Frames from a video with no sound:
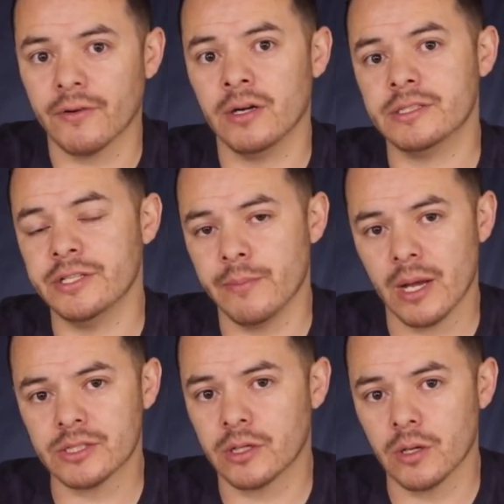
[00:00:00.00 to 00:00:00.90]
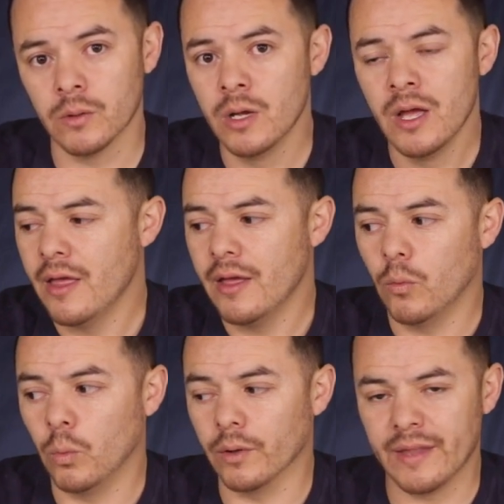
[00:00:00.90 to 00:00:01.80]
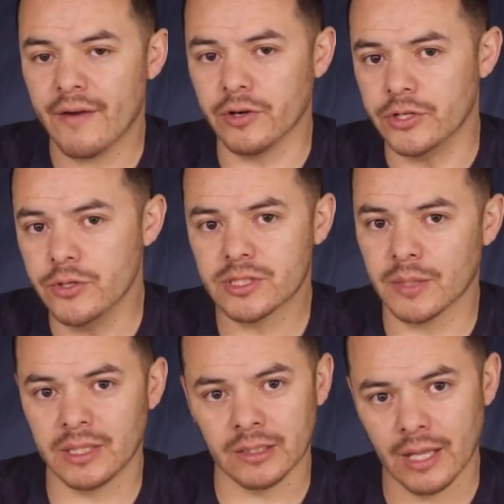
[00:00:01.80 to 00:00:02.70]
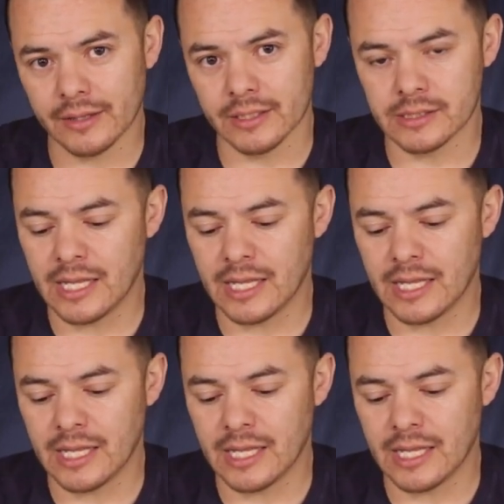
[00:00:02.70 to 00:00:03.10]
for hunts in New Mexico will never do something like this.